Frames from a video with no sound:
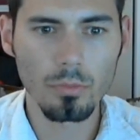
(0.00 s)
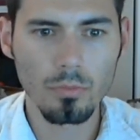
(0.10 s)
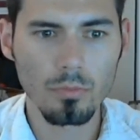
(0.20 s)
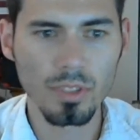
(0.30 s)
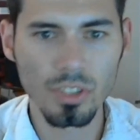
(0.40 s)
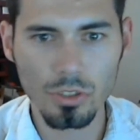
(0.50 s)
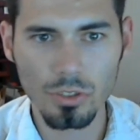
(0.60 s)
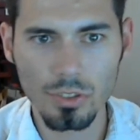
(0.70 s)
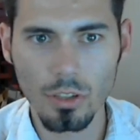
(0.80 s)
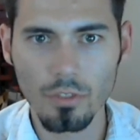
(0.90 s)
position
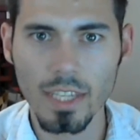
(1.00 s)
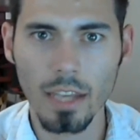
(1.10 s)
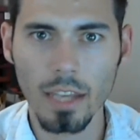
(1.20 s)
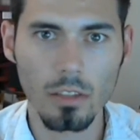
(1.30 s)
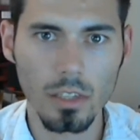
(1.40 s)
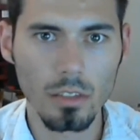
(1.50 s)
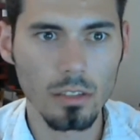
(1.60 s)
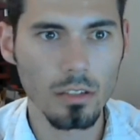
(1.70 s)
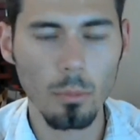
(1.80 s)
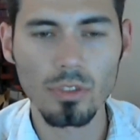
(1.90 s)
yourself tactically,
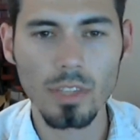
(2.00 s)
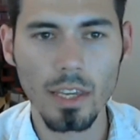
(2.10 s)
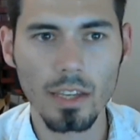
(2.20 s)
almost like